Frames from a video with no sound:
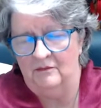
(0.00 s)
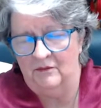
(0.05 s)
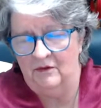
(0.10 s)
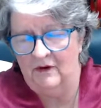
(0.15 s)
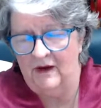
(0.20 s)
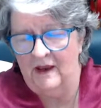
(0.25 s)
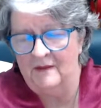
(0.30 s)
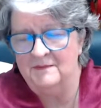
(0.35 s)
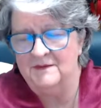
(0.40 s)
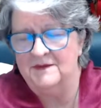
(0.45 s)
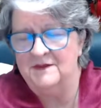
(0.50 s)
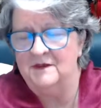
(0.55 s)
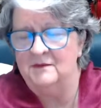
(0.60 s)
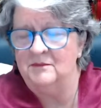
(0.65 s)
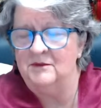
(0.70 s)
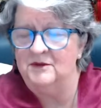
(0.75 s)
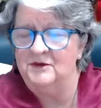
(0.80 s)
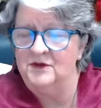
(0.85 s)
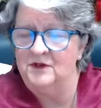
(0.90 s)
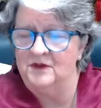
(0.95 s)
Perhaps
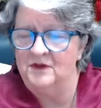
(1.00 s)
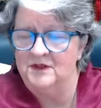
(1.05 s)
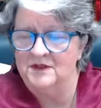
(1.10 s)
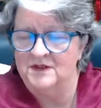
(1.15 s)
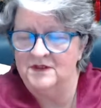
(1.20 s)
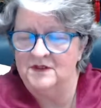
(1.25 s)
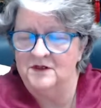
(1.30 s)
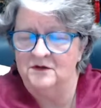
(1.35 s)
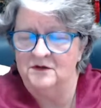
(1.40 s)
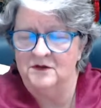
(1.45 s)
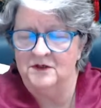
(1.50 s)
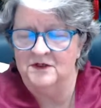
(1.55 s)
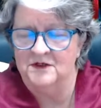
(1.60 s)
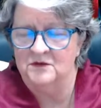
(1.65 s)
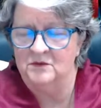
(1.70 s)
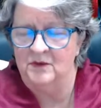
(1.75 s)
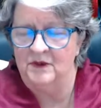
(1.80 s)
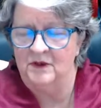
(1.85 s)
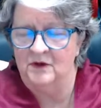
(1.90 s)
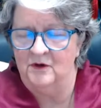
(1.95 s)
similar to the
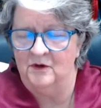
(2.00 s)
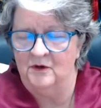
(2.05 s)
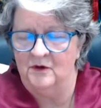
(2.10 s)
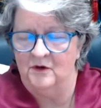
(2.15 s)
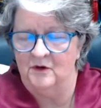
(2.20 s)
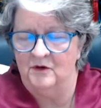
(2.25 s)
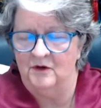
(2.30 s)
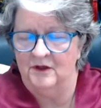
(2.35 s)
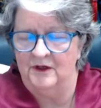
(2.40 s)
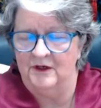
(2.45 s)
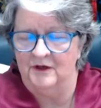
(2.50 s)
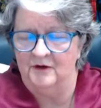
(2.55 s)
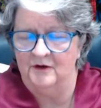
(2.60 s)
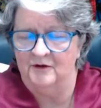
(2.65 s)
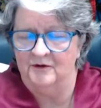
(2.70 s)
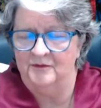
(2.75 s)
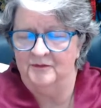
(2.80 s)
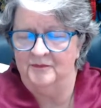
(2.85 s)
stillness we heard earlier.